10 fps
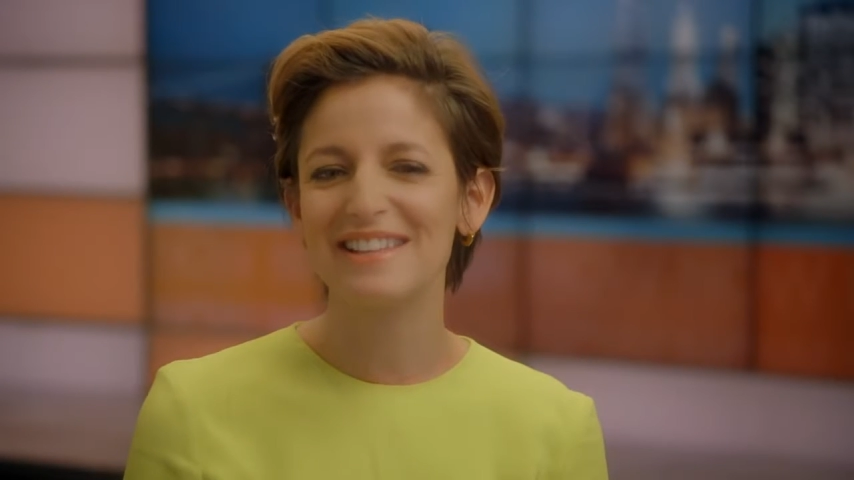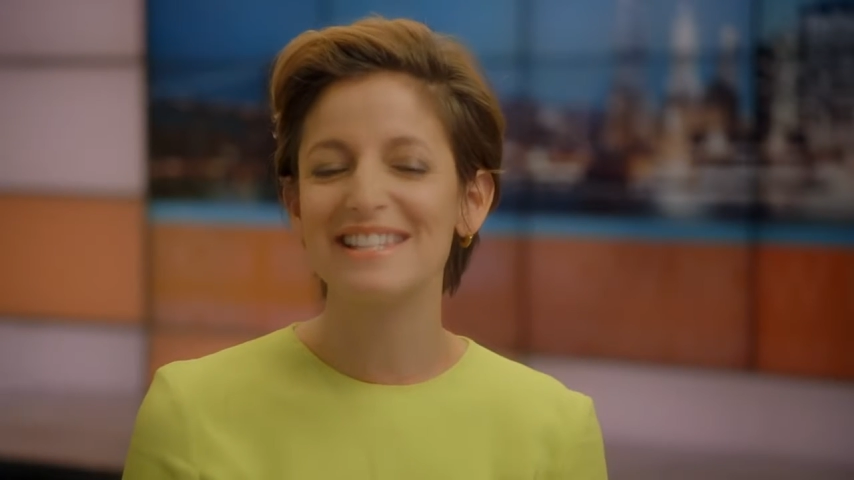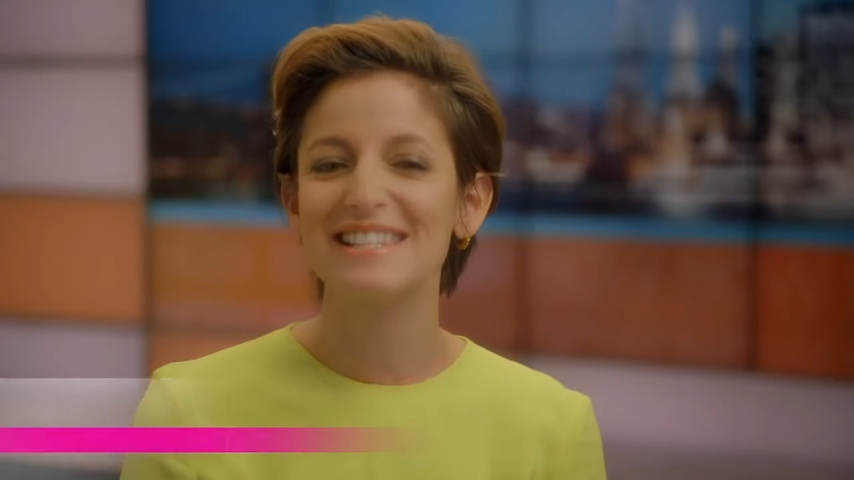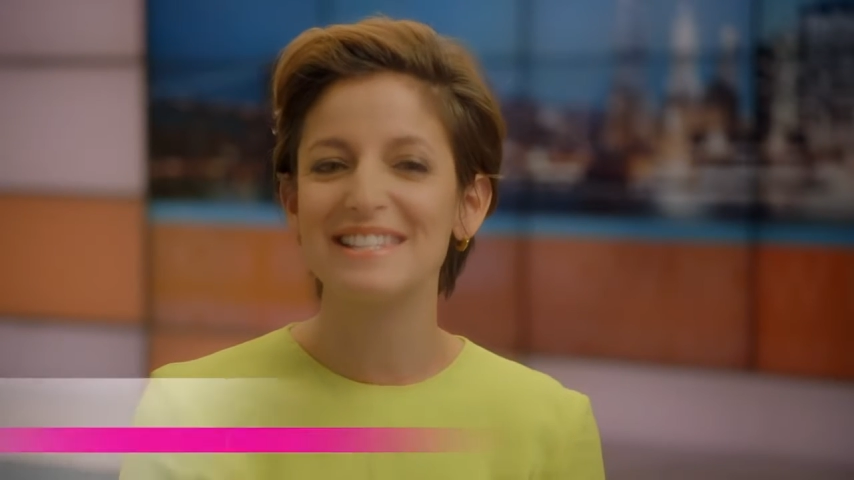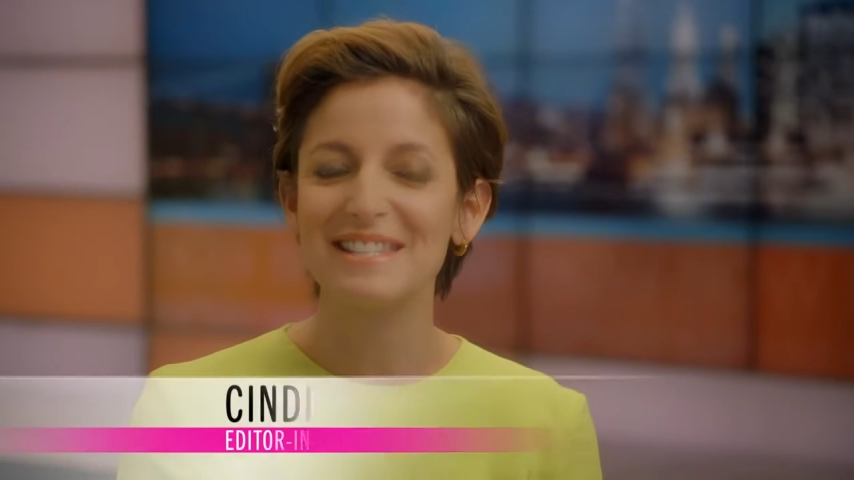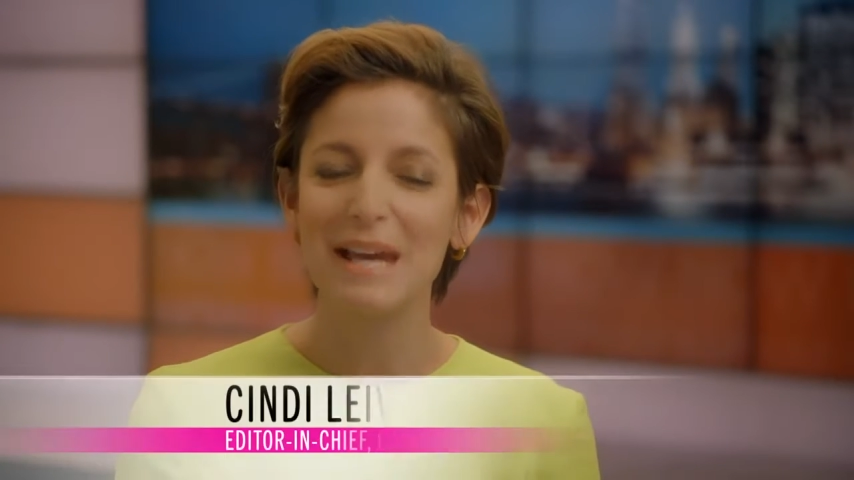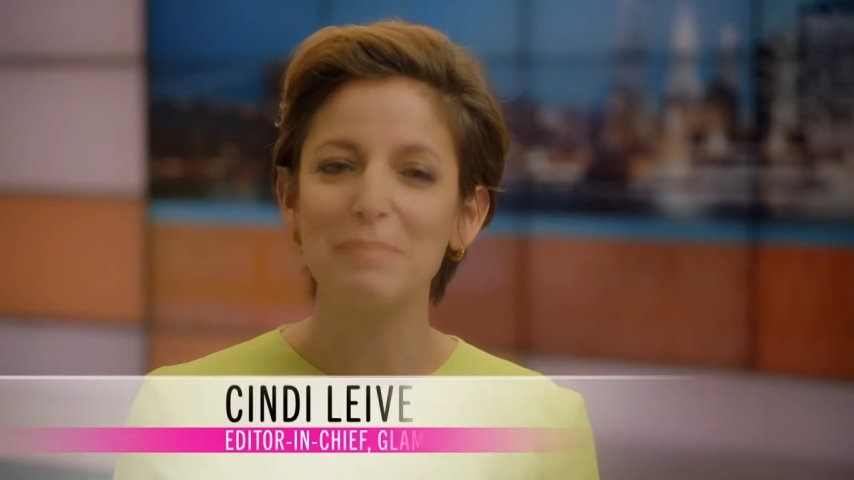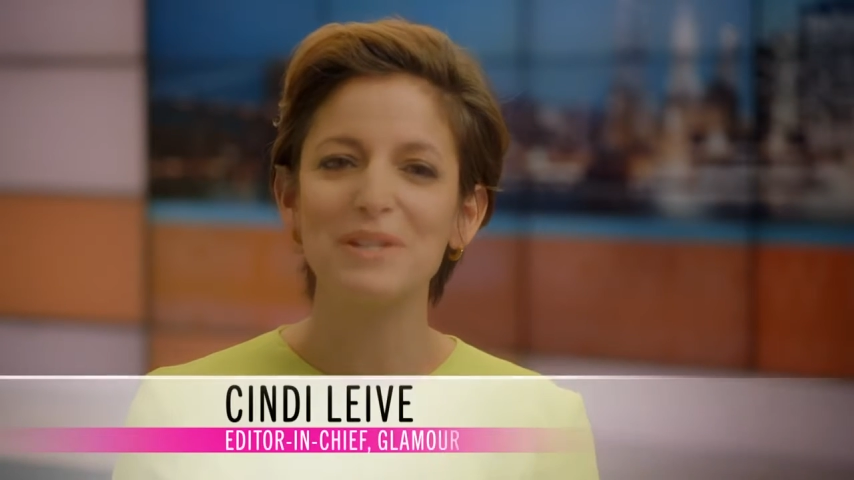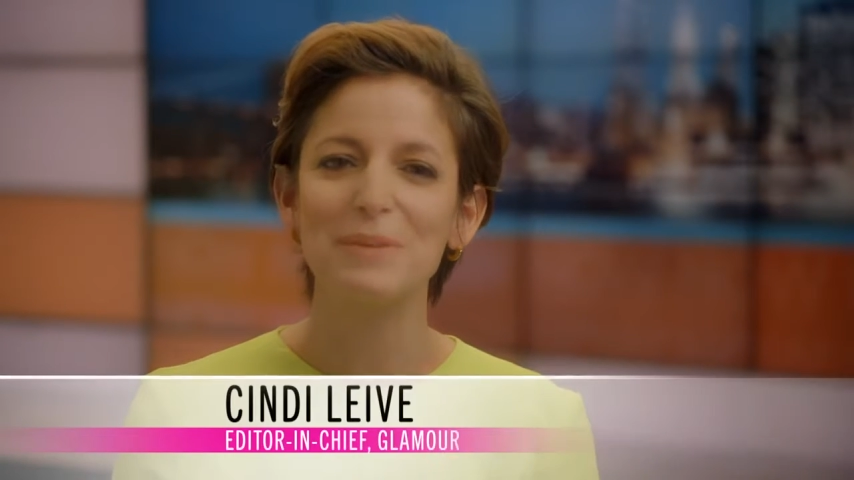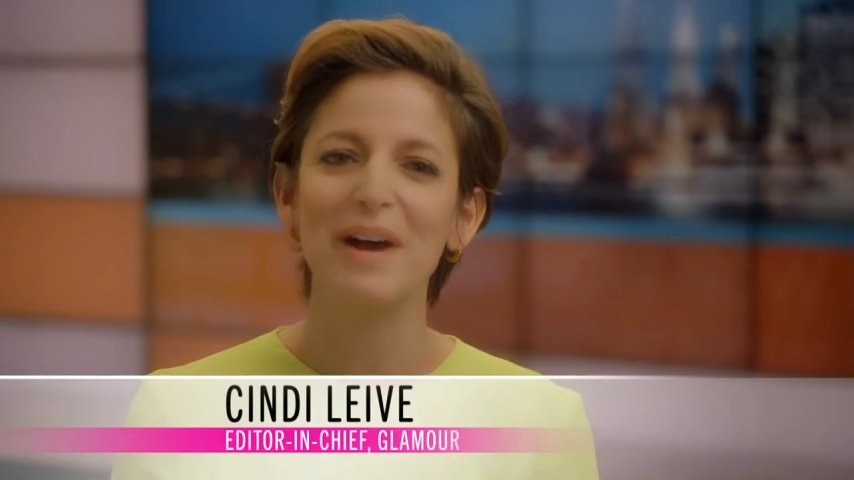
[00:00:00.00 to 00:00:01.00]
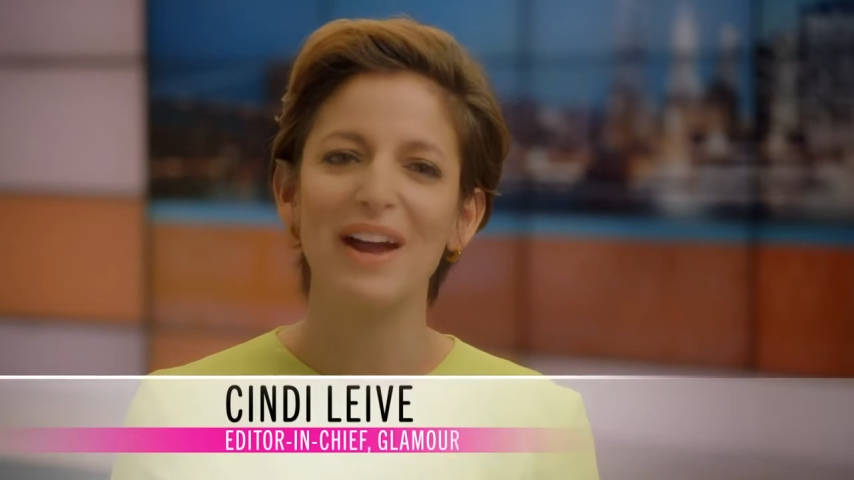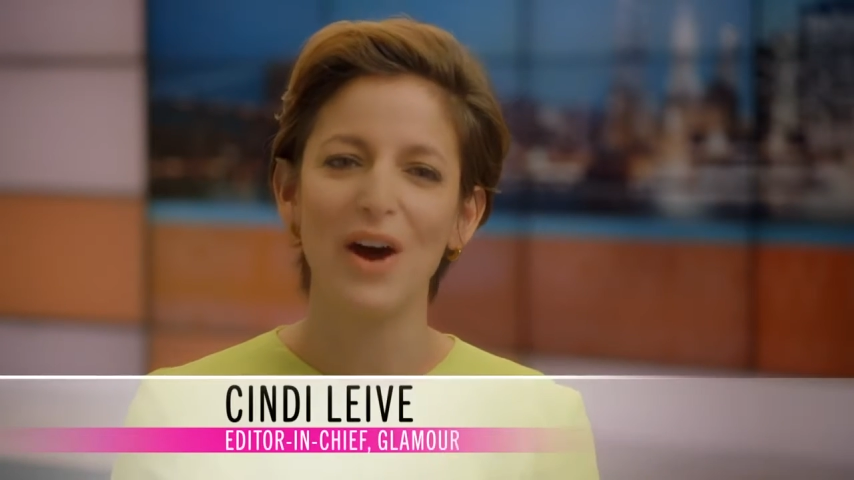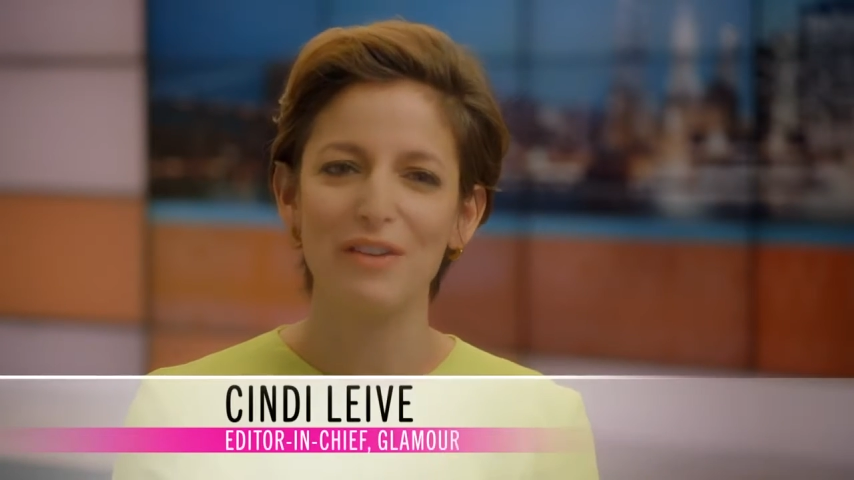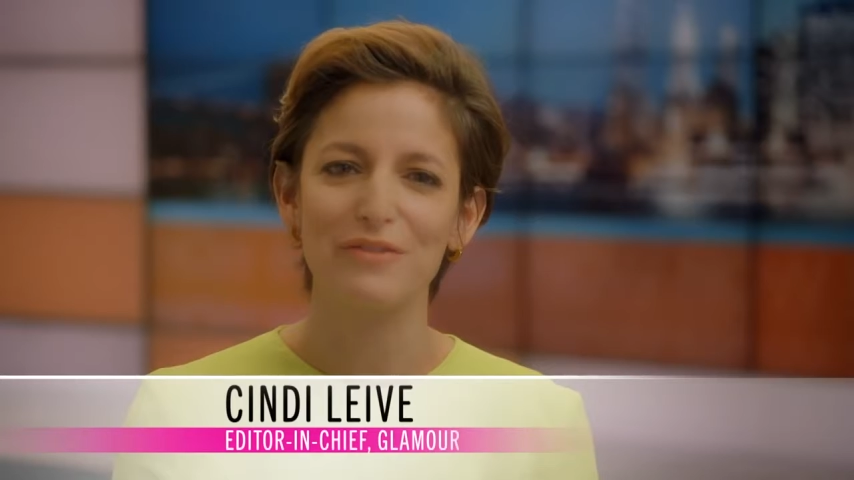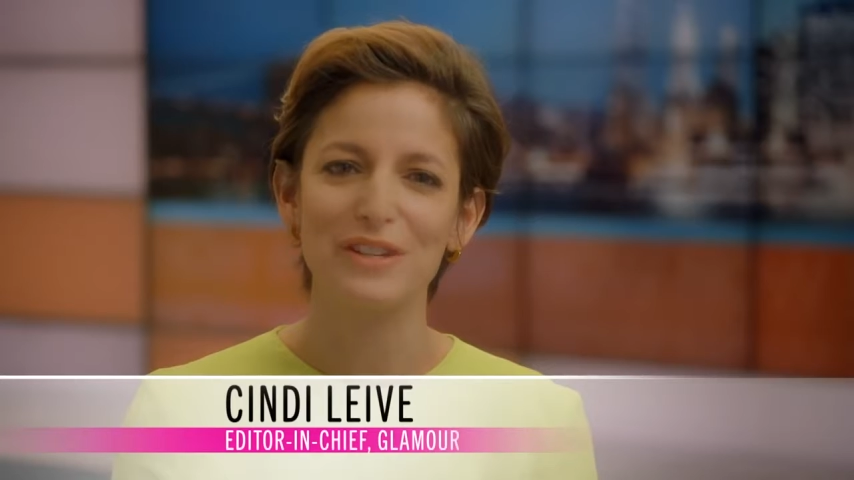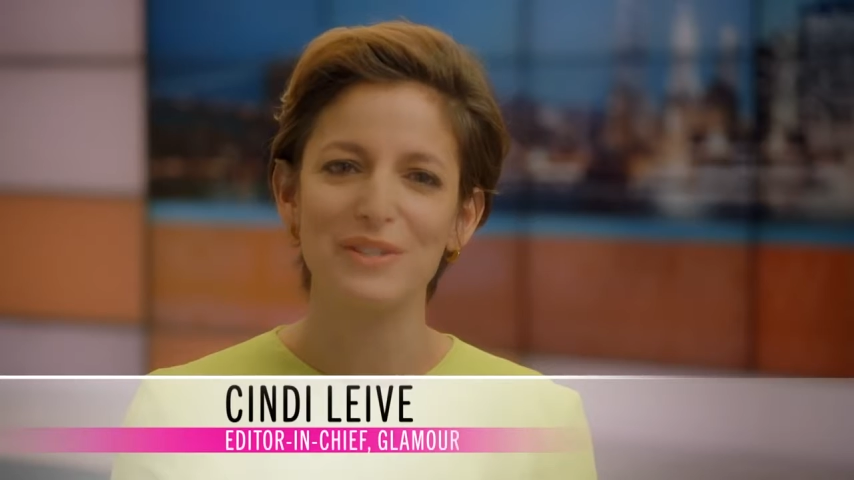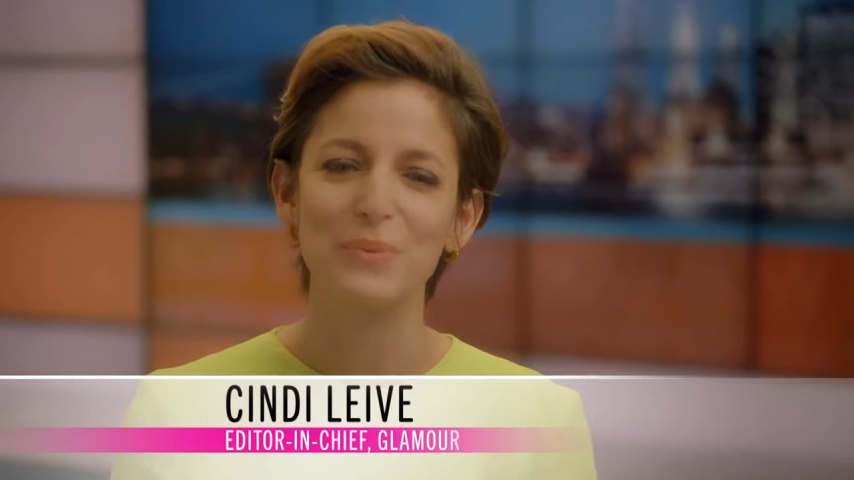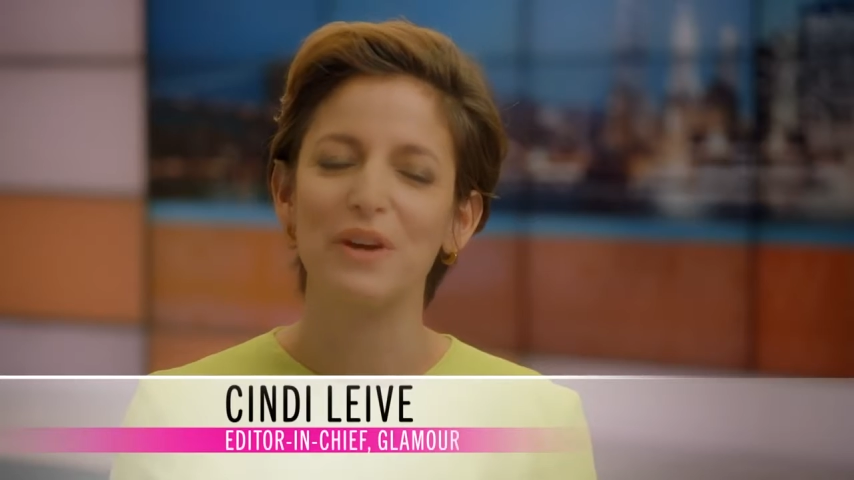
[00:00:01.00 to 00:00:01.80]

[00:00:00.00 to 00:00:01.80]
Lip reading: and this is Step Into My Office,